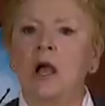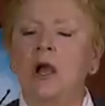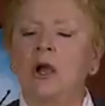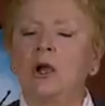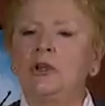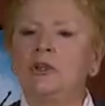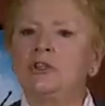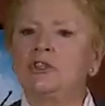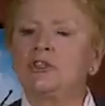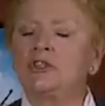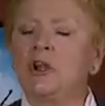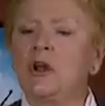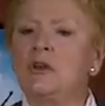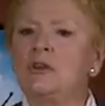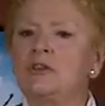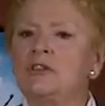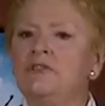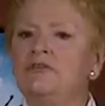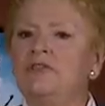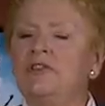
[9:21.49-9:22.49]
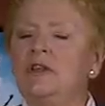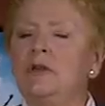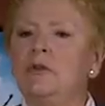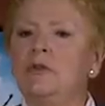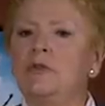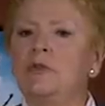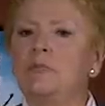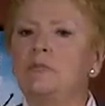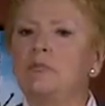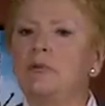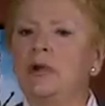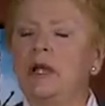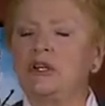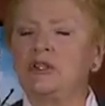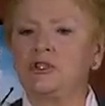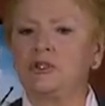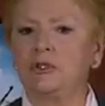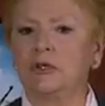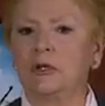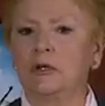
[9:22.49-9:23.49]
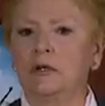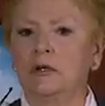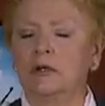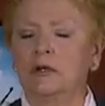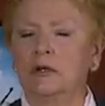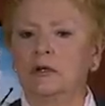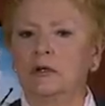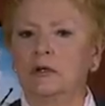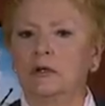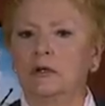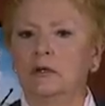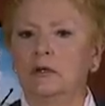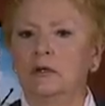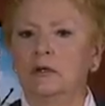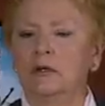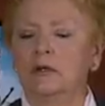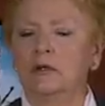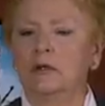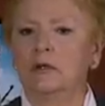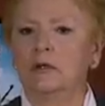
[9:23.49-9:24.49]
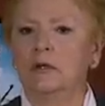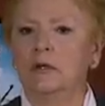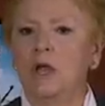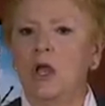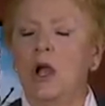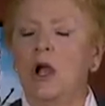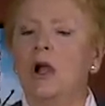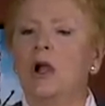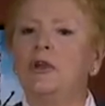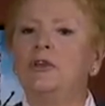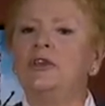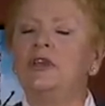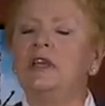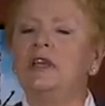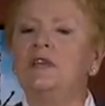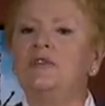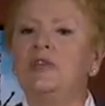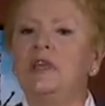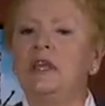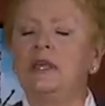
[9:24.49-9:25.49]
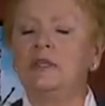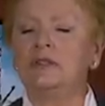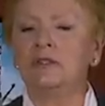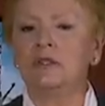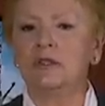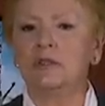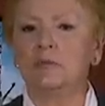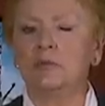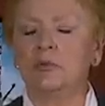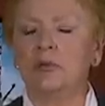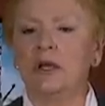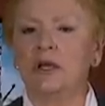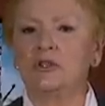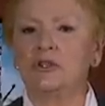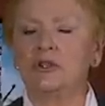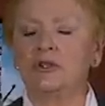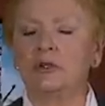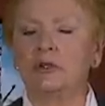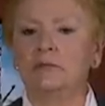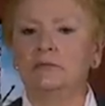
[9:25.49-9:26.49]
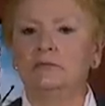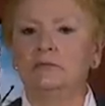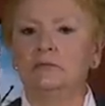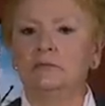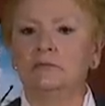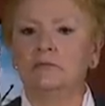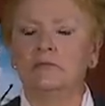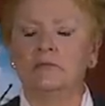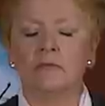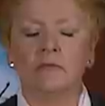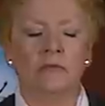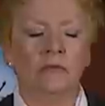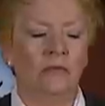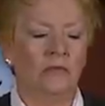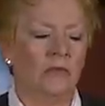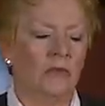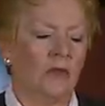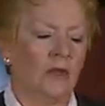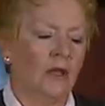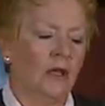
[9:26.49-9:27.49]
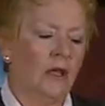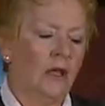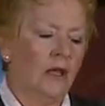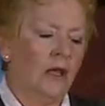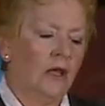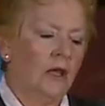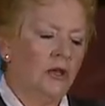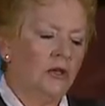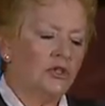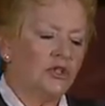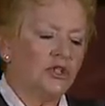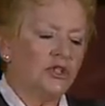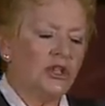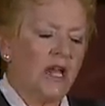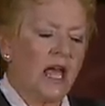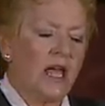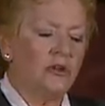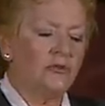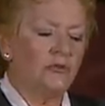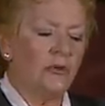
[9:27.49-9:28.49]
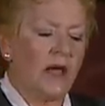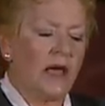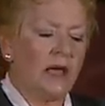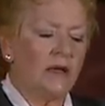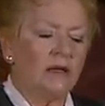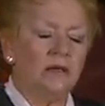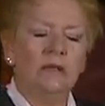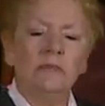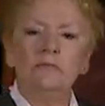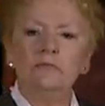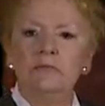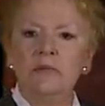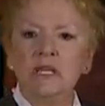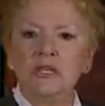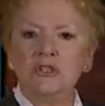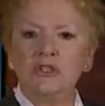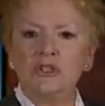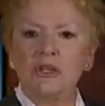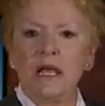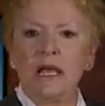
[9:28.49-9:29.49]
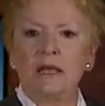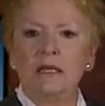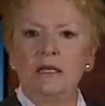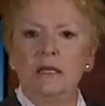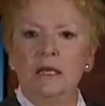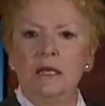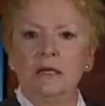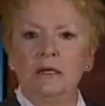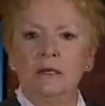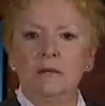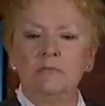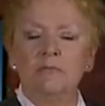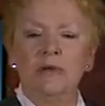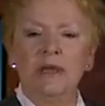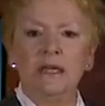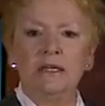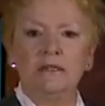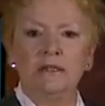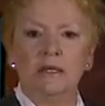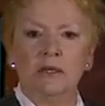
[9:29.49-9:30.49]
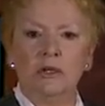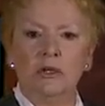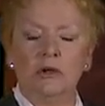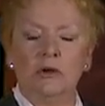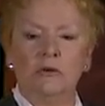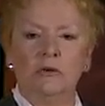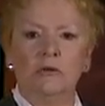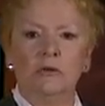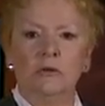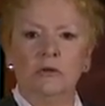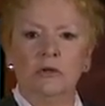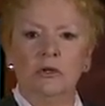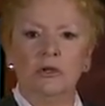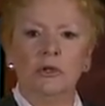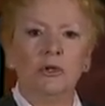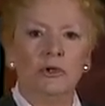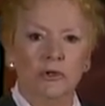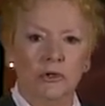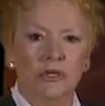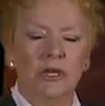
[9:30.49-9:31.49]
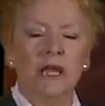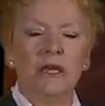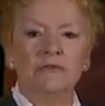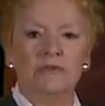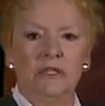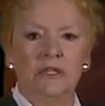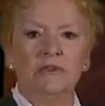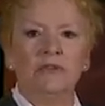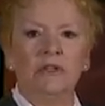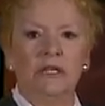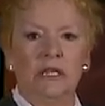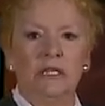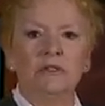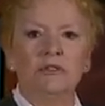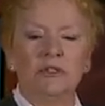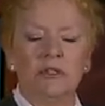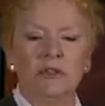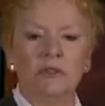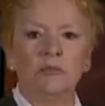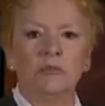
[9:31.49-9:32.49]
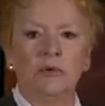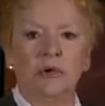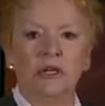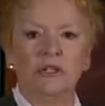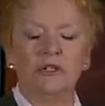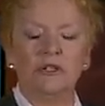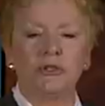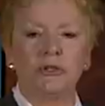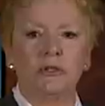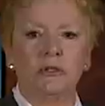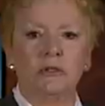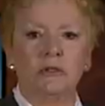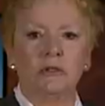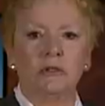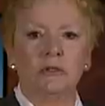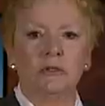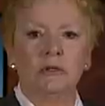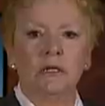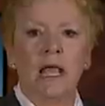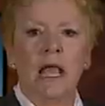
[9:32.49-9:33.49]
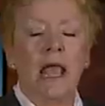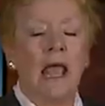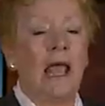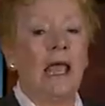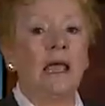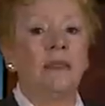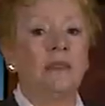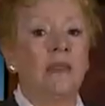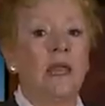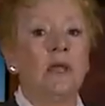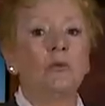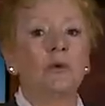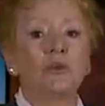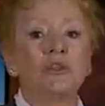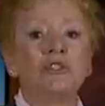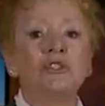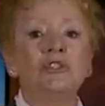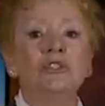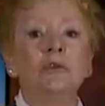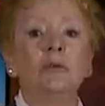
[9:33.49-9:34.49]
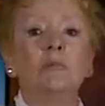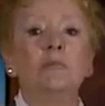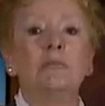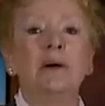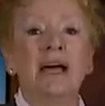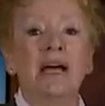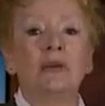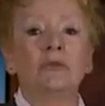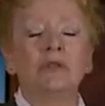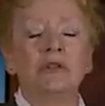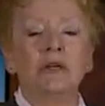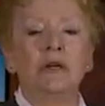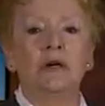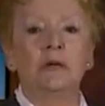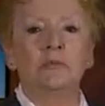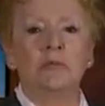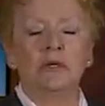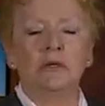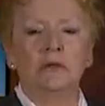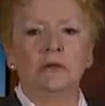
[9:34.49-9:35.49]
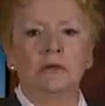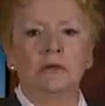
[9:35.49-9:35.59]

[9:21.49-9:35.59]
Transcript: Are you starting to feel the pressure? Are you giving in to the pressure? Shadrach, Meshach, and Abednego could have given in to the pressure, and they were still bound up.